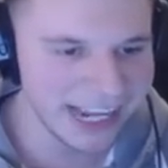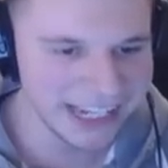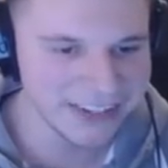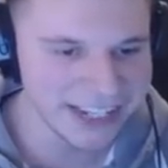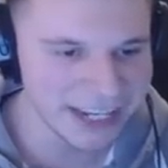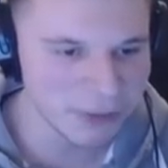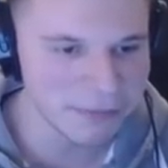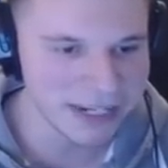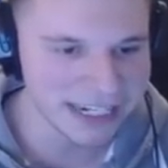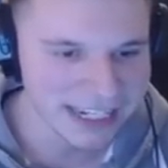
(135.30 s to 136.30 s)
you get what
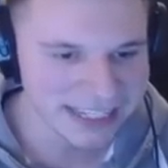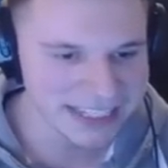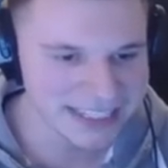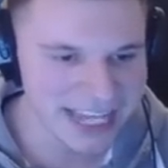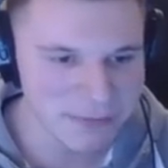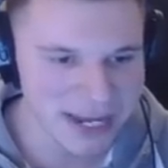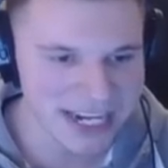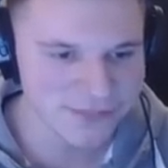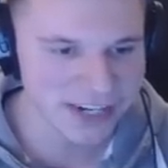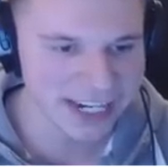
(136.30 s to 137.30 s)
I mean. This game,
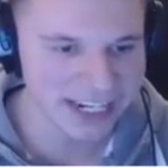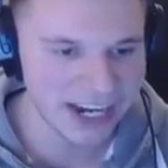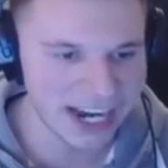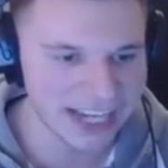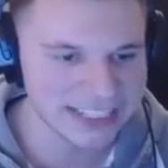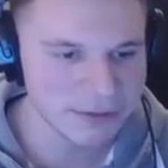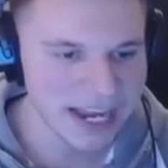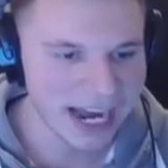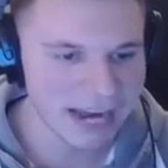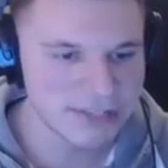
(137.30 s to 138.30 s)
man, is freaking awesome.
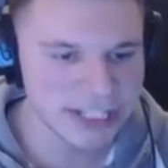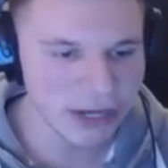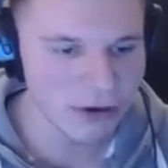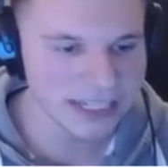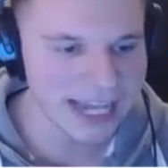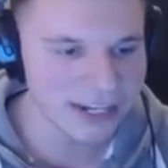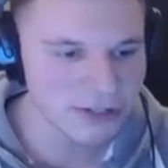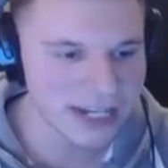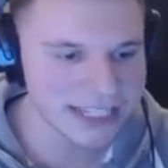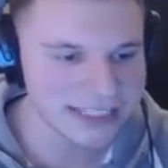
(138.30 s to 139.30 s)
I'm so glad
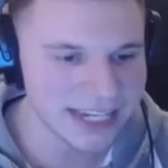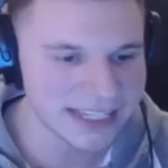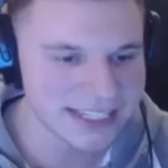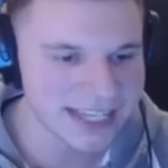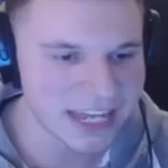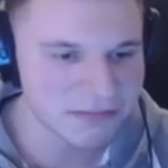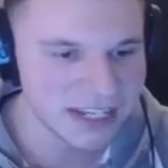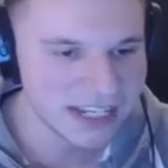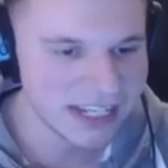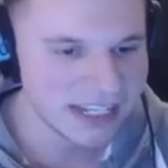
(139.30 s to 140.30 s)
that you guys like this game
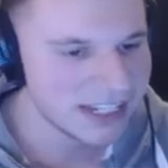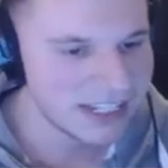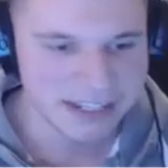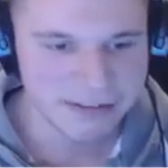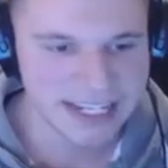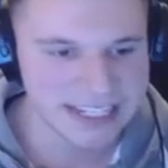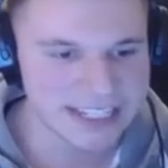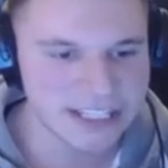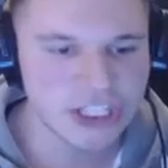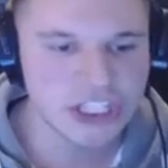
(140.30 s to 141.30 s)
because
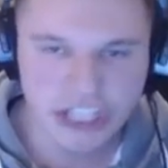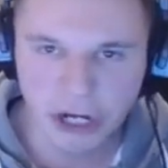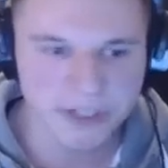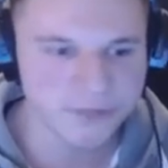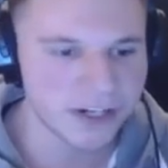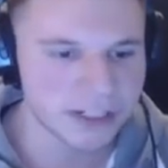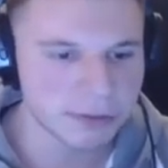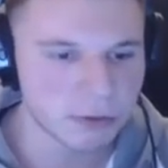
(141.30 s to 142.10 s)
it's so much fun to